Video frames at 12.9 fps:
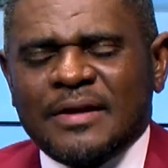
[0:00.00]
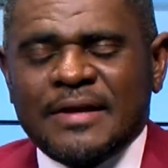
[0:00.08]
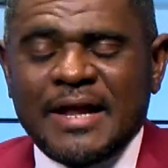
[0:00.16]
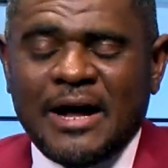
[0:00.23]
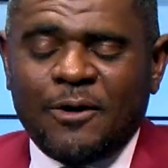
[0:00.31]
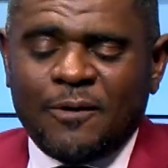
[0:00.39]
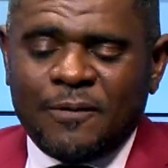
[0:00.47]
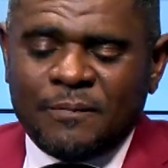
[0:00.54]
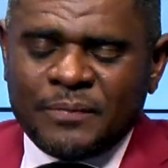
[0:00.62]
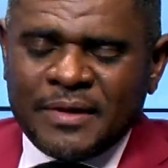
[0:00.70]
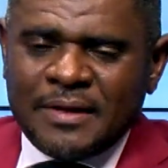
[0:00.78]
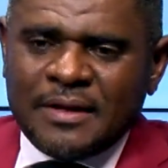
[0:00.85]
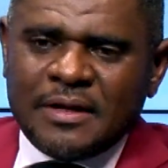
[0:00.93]
Now,
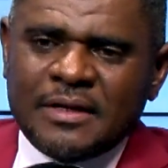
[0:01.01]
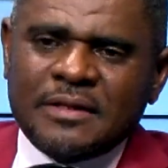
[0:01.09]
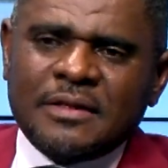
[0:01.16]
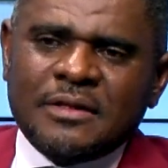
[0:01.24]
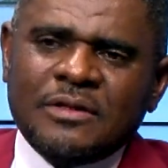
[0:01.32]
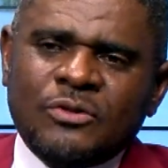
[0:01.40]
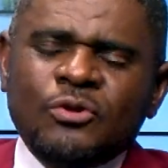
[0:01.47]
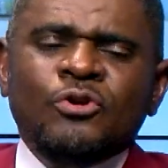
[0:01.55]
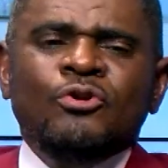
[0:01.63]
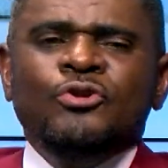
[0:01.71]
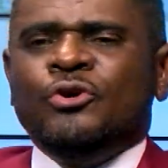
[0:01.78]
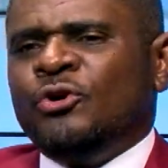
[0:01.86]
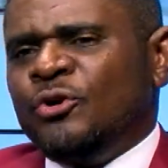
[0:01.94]
do
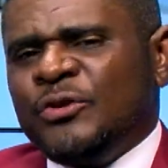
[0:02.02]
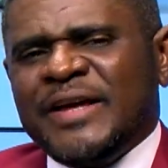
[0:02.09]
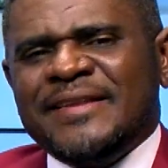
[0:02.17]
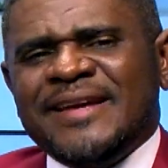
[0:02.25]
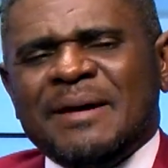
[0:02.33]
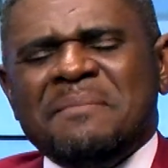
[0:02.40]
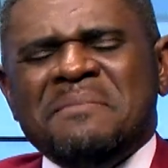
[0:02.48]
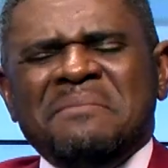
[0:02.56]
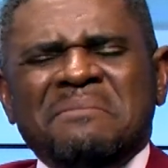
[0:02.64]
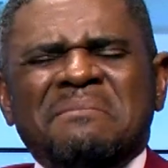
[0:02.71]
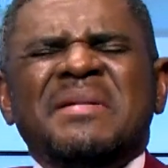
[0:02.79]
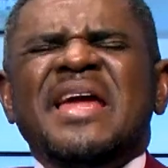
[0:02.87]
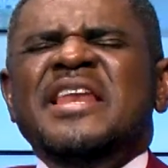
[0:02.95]
you know that there are
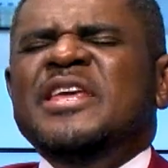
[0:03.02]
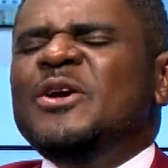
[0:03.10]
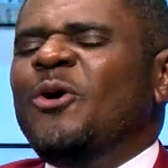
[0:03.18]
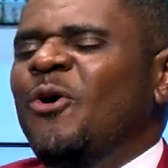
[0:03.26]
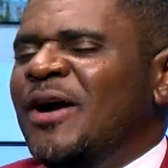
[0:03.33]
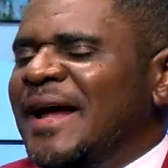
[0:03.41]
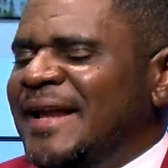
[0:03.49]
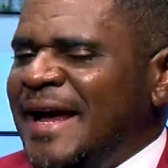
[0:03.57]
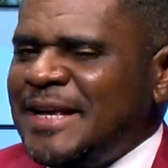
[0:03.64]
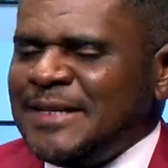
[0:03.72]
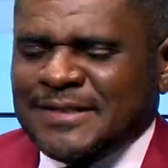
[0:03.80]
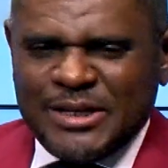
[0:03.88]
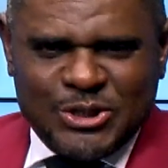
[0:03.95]
many
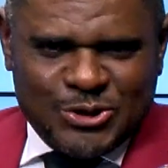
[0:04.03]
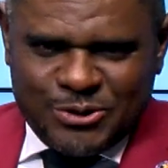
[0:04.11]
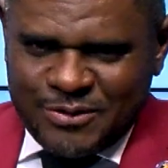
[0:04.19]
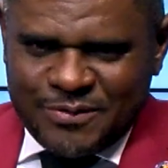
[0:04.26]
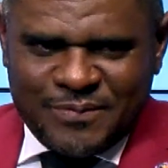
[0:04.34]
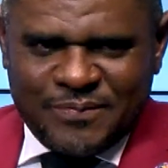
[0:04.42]
organizations